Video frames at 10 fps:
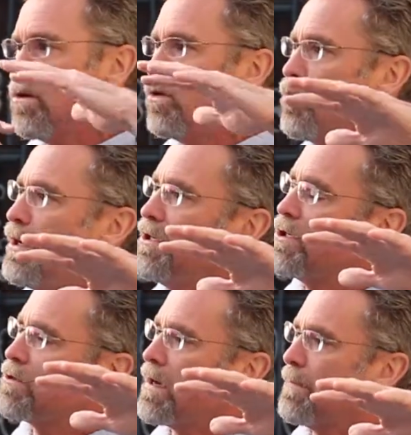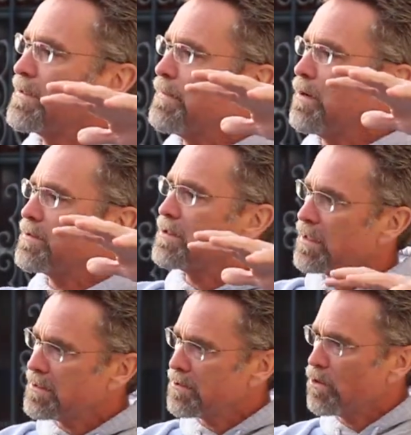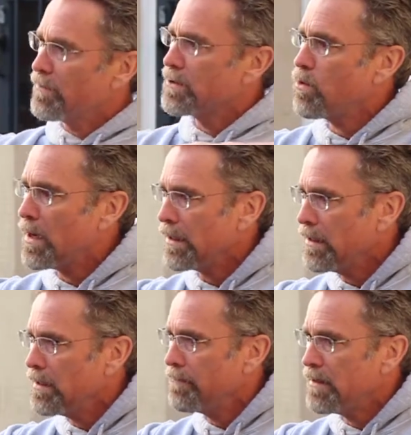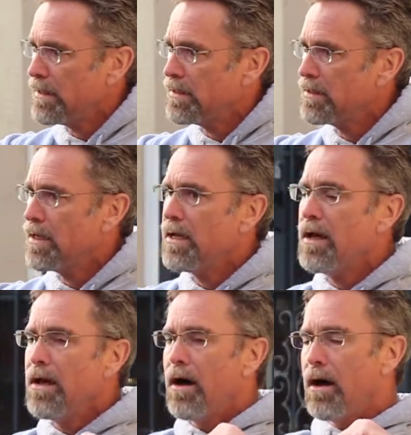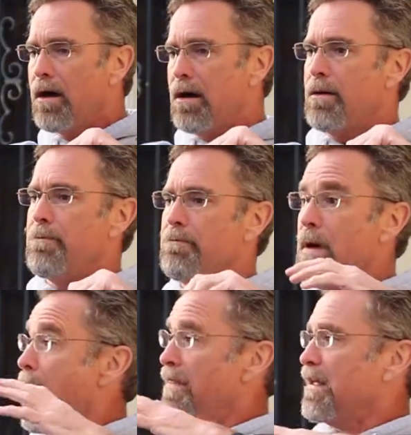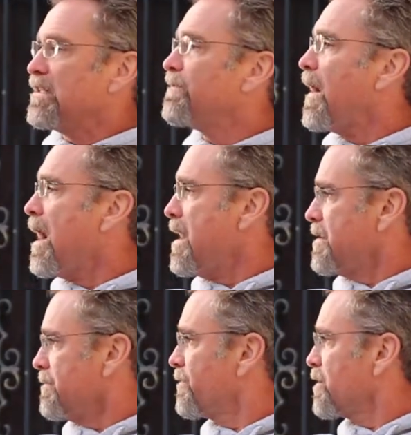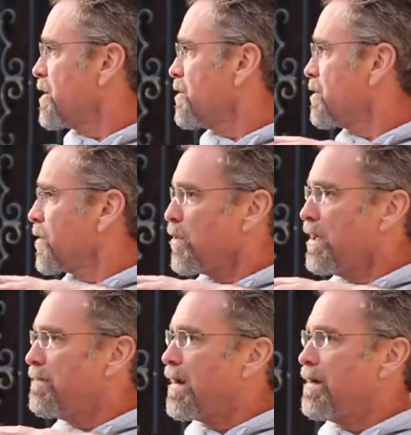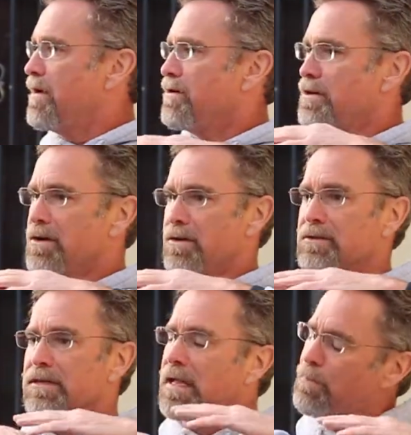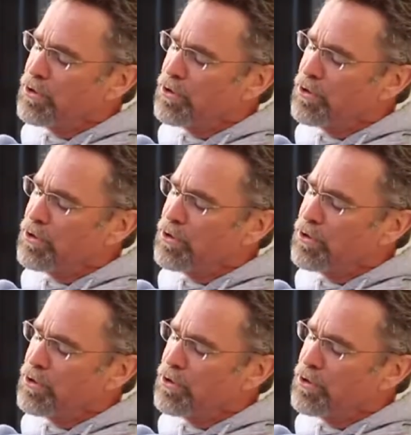the whole region drops about 6 and over 20 feet. And then it's fine for another 300-500 years. It's like